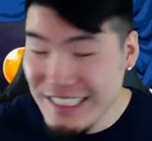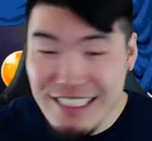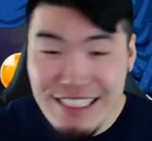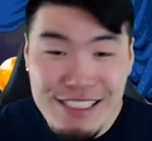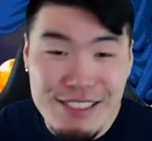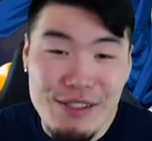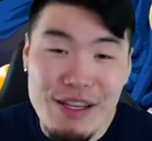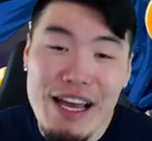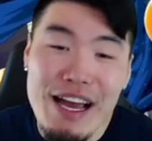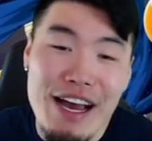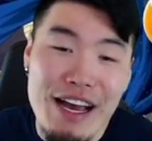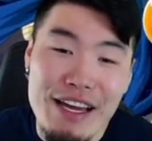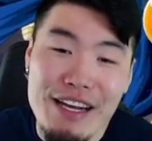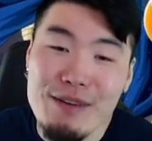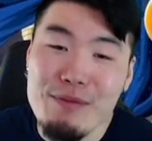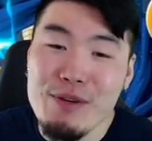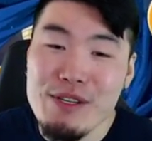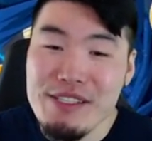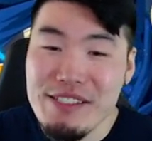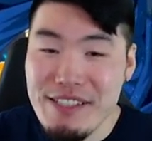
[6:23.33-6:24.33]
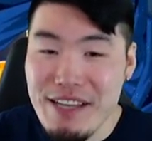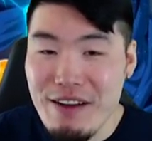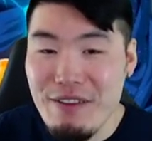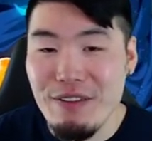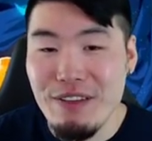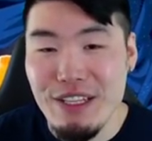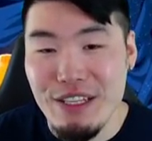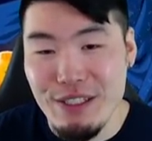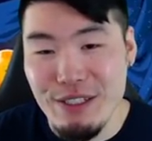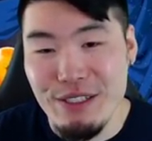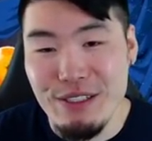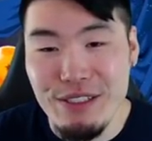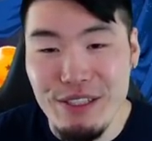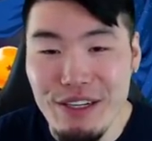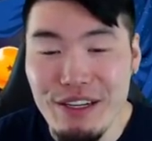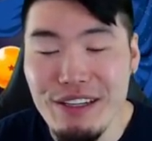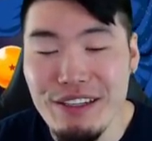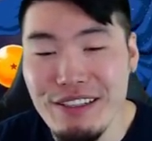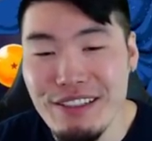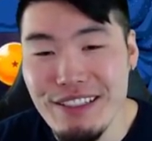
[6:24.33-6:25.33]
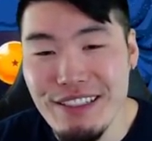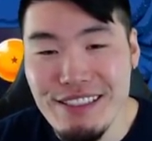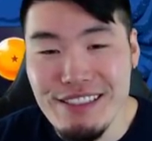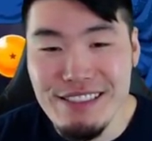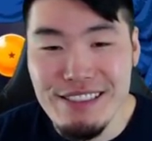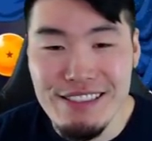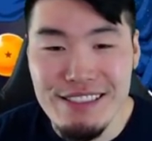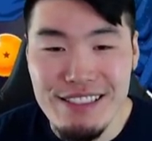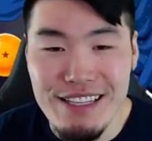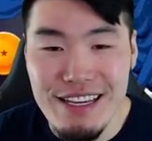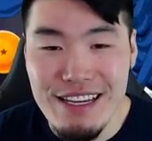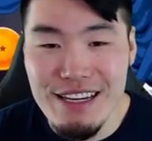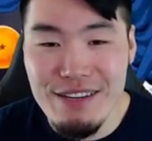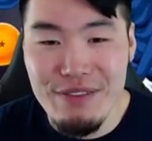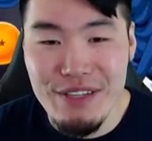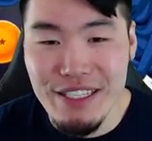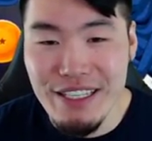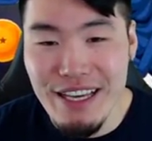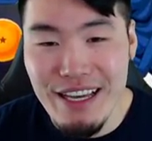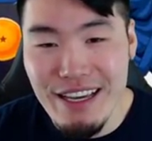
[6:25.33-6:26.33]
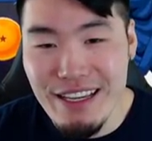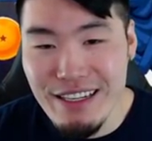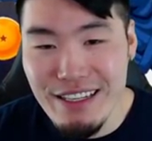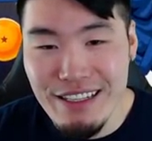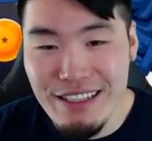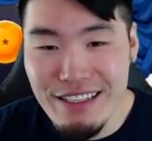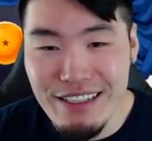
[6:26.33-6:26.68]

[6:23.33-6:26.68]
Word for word: So that item was definitely a good call because they didn't even get any